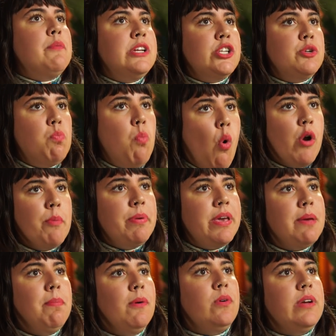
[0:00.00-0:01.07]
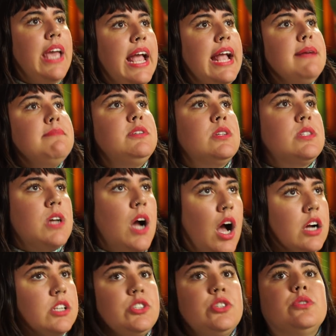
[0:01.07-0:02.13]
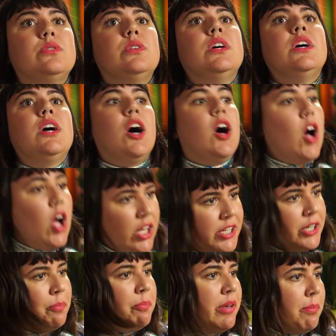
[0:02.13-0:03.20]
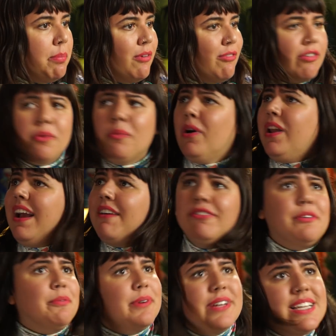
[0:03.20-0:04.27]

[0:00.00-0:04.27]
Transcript: I wish more people came to talk to other people for whatever